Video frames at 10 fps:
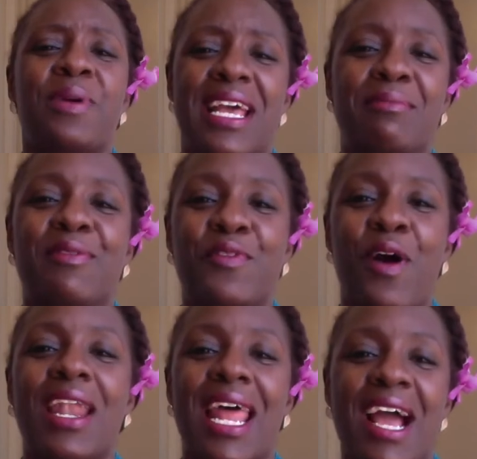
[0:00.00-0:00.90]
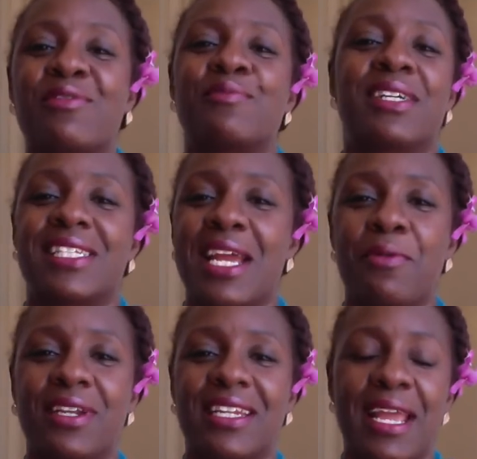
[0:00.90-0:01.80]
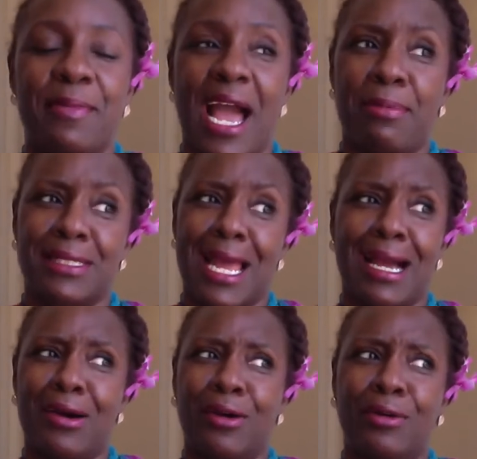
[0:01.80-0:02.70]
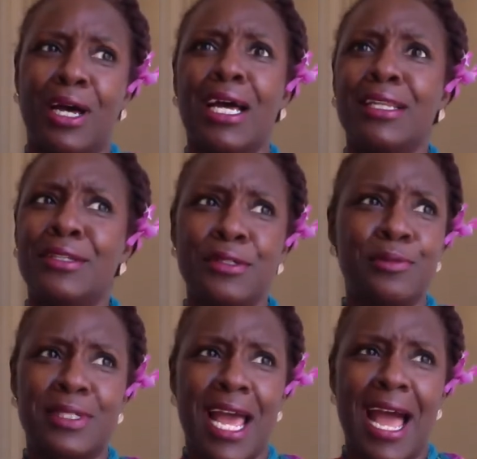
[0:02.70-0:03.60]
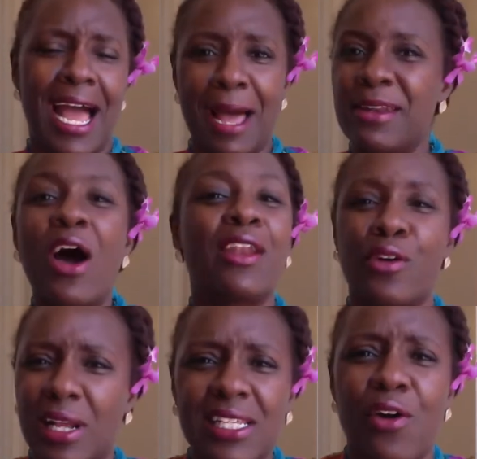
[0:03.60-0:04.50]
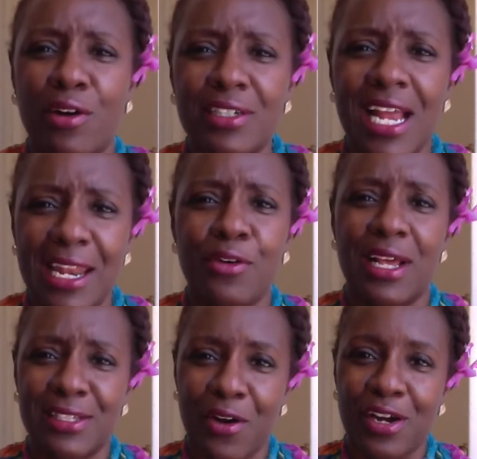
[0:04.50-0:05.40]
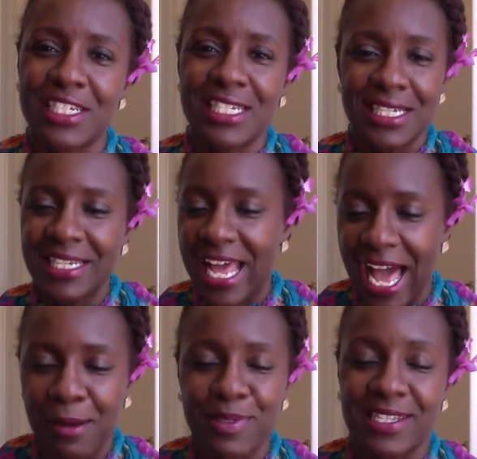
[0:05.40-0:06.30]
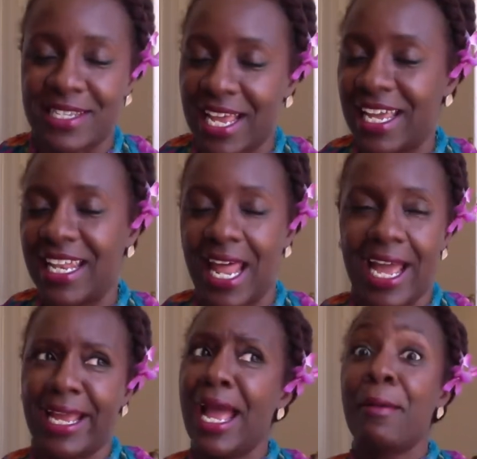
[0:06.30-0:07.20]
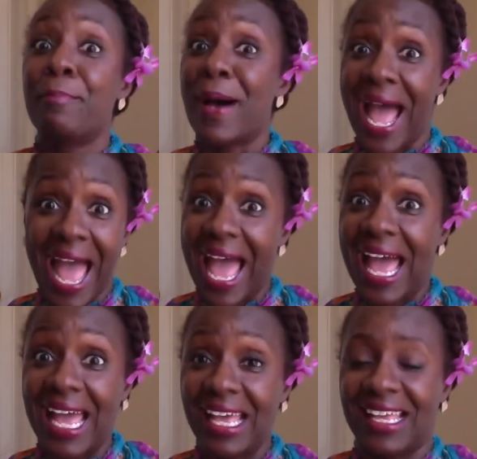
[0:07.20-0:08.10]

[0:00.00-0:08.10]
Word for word: me that before. I laughed too much. He ain't want to date me. I was like, oh, dude die. I know I know that's harsh. I know that's harsh. He didn't die. I'm just saying, like, bye.